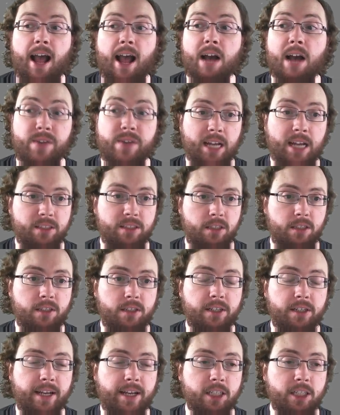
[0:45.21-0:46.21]
have exited
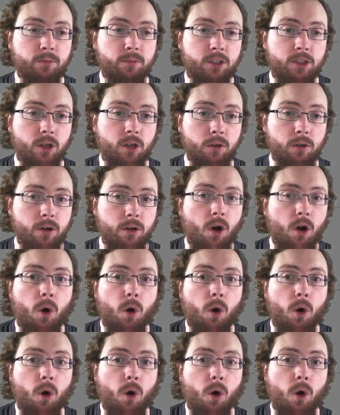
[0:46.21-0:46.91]
the engagement zone